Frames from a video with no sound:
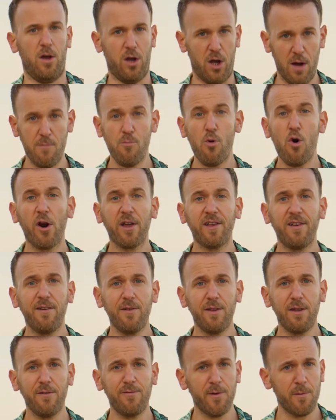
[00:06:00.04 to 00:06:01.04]
Get more
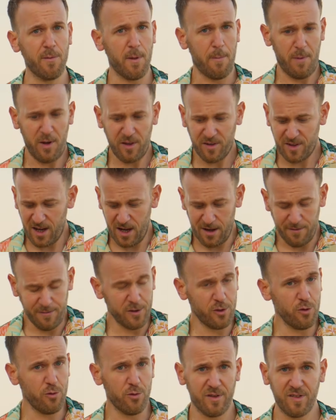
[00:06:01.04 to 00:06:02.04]
activity from the pesky
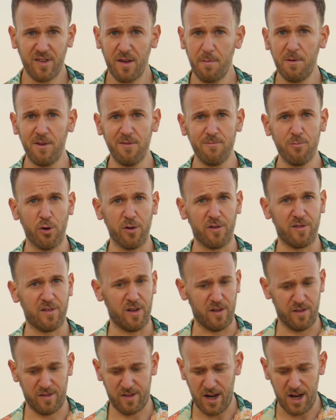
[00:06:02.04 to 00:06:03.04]
alpha-2
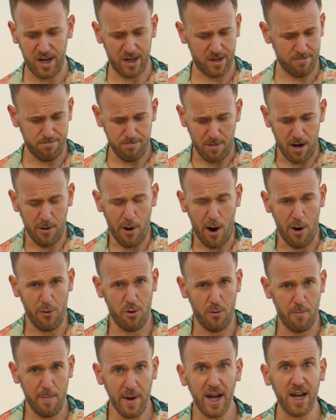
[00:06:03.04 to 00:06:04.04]
monsters, like around
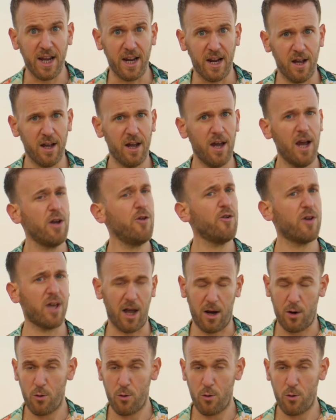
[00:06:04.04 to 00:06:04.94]
your belly, and you get